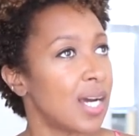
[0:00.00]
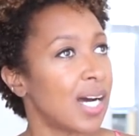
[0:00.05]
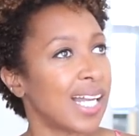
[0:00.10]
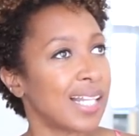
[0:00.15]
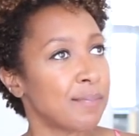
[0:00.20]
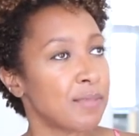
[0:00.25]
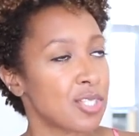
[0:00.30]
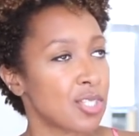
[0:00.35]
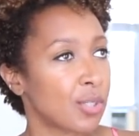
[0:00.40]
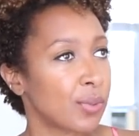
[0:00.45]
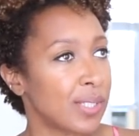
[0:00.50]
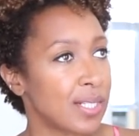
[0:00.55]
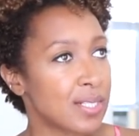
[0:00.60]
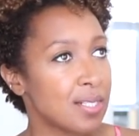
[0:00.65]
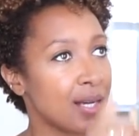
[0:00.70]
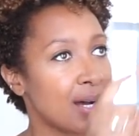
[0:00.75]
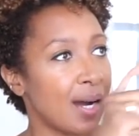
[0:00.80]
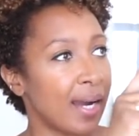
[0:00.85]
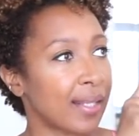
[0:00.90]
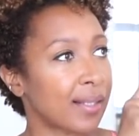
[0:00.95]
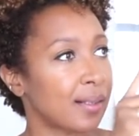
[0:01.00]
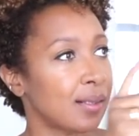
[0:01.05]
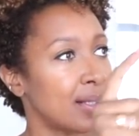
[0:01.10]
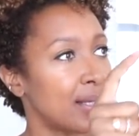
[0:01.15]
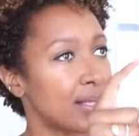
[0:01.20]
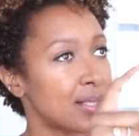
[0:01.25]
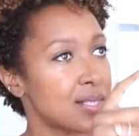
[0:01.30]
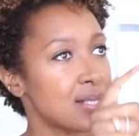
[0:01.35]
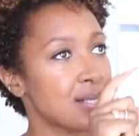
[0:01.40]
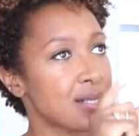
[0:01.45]
and I'm just gonna entitle
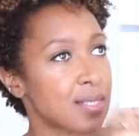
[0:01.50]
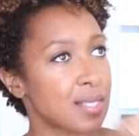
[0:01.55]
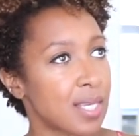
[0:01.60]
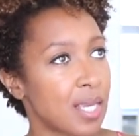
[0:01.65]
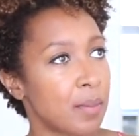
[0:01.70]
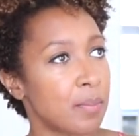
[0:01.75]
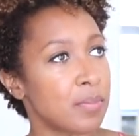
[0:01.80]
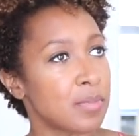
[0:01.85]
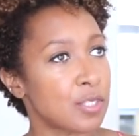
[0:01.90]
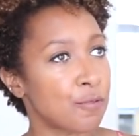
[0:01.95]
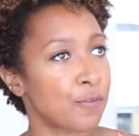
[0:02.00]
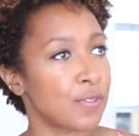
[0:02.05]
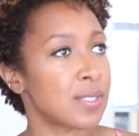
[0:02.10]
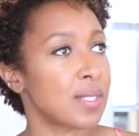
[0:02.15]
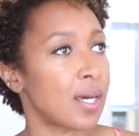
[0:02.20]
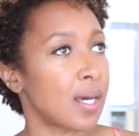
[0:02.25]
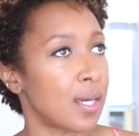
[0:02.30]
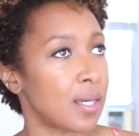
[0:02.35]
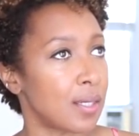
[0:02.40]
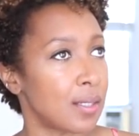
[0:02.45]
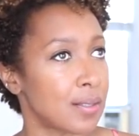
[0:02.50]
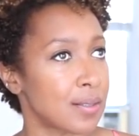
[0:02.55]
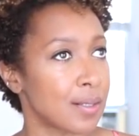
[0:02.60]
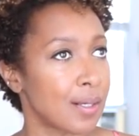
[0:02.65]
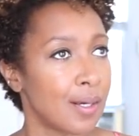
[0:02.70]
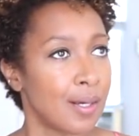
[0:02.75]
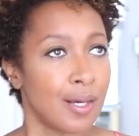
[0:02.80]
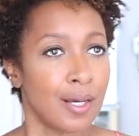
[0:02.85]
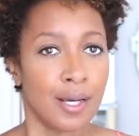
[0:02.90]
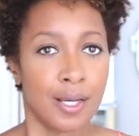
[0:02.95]
it Skims for
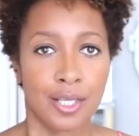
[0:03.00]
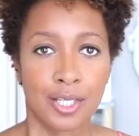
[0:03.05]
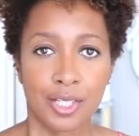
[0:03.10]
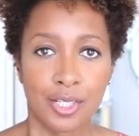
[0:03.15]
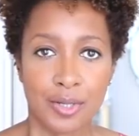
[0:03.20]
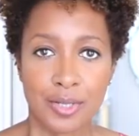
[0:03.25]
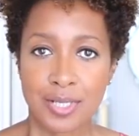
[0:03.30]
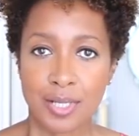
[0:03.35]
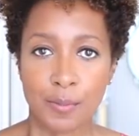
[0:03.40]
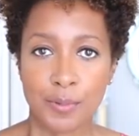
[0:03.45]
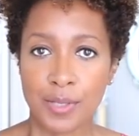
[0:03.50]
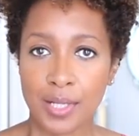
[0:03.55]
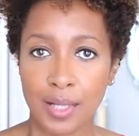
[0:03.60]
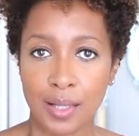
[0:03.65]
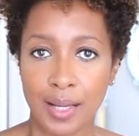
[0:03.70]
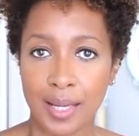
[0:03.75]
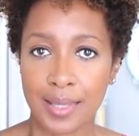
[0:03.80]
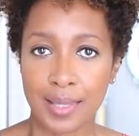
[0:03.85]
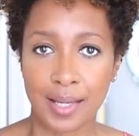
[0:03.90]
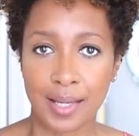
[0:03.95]
Days. You know, something like